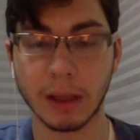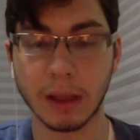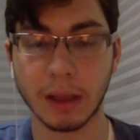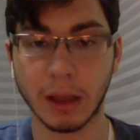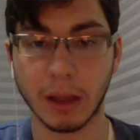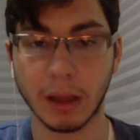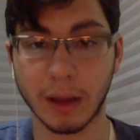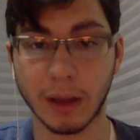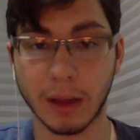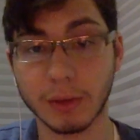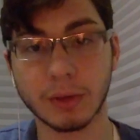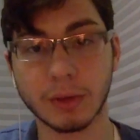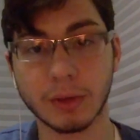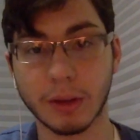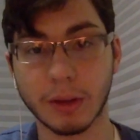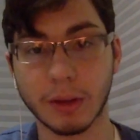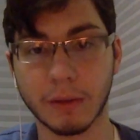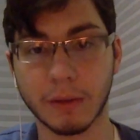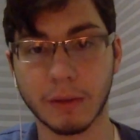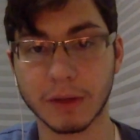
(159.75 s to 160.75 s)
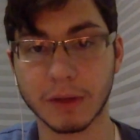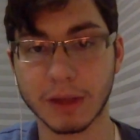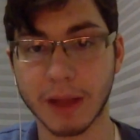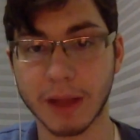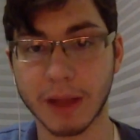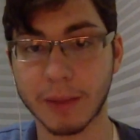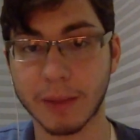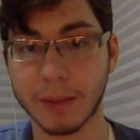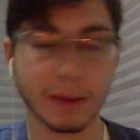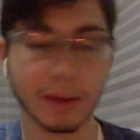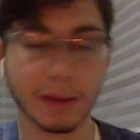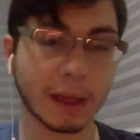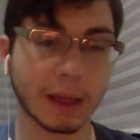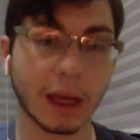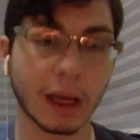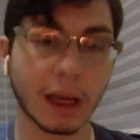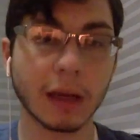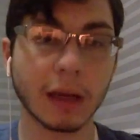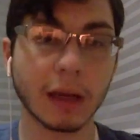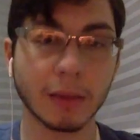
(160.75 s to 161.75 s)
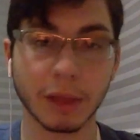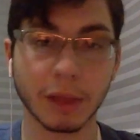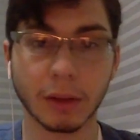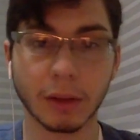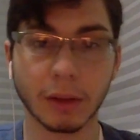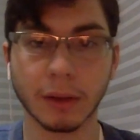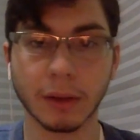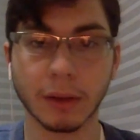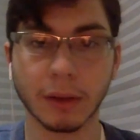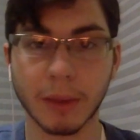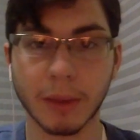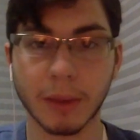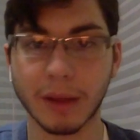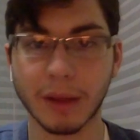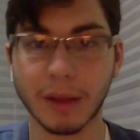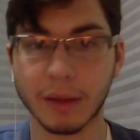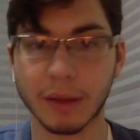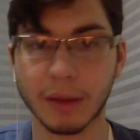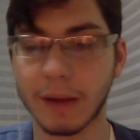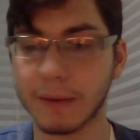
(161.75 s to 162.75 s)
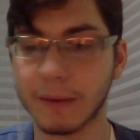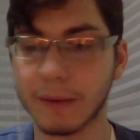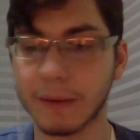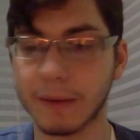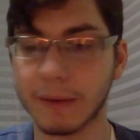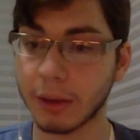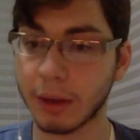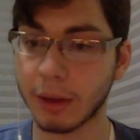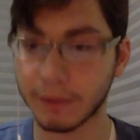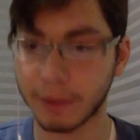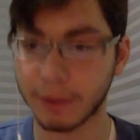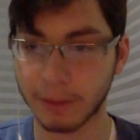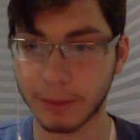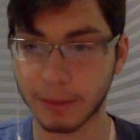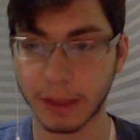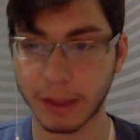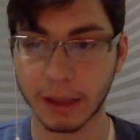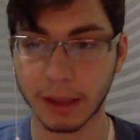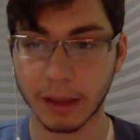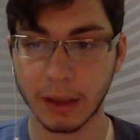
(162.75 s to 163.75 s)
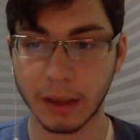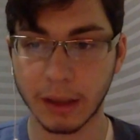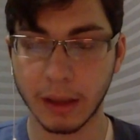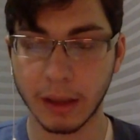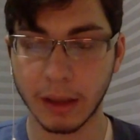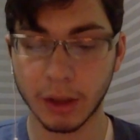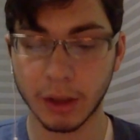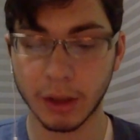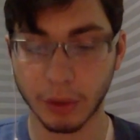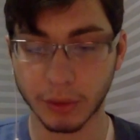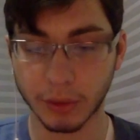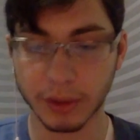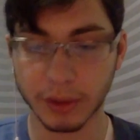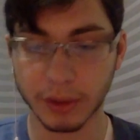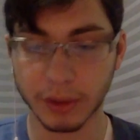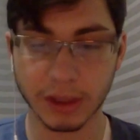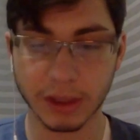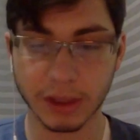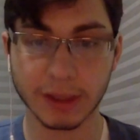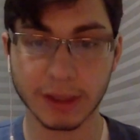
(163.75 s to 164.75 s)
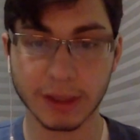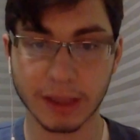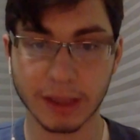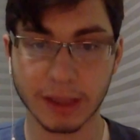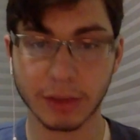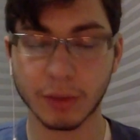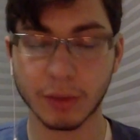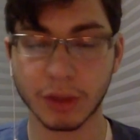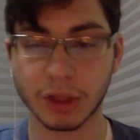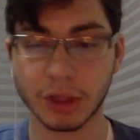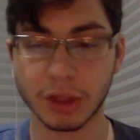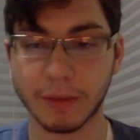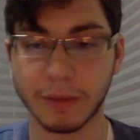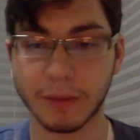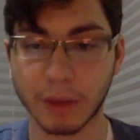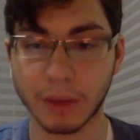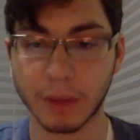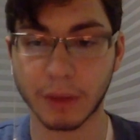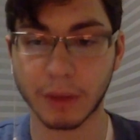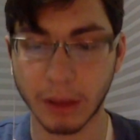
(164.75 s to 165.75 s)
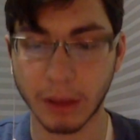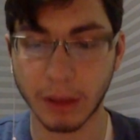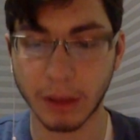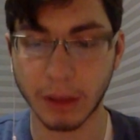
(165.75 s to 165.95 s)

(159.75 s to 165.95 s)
That was really the first step, and then they guided me along the path. And obviously you have to make your own decisions as you reach different